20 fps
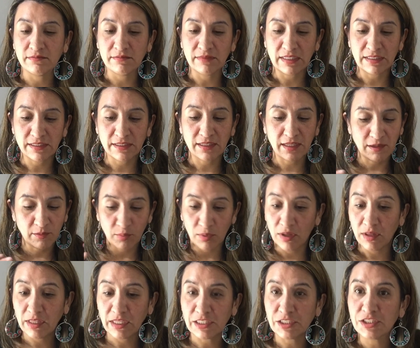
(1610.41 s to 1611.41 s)
That's a lot of
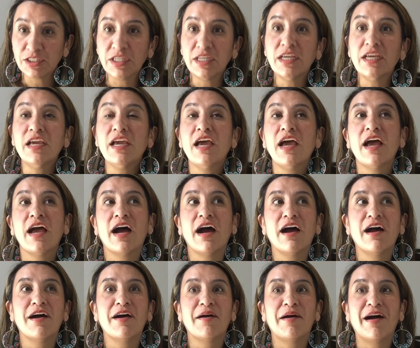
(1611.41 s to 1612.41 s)
polish.
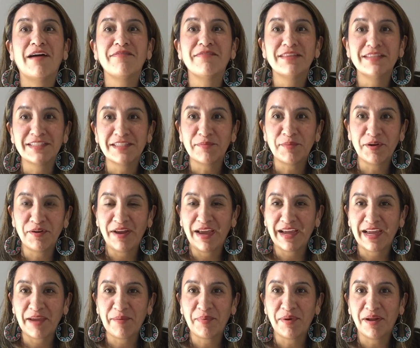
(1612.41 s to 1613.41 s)
Off the summer
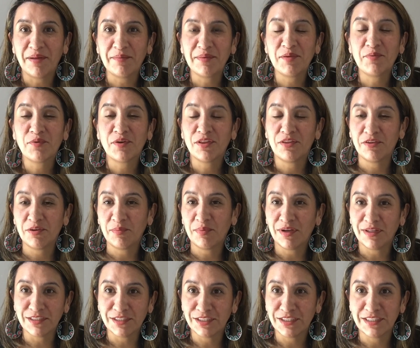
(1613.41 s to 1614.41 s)
rack, I probably wore 3
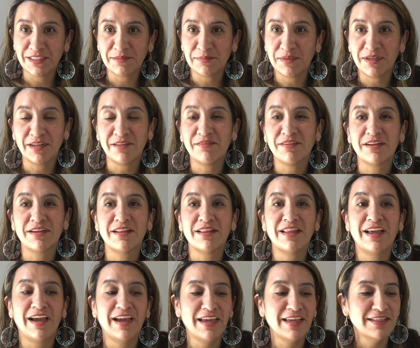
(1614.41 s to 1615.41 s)
polishes. I'm not even gonna
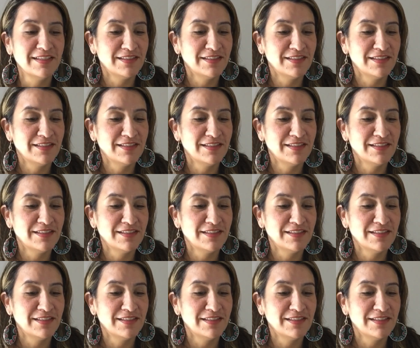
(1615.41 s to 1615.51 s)
lie.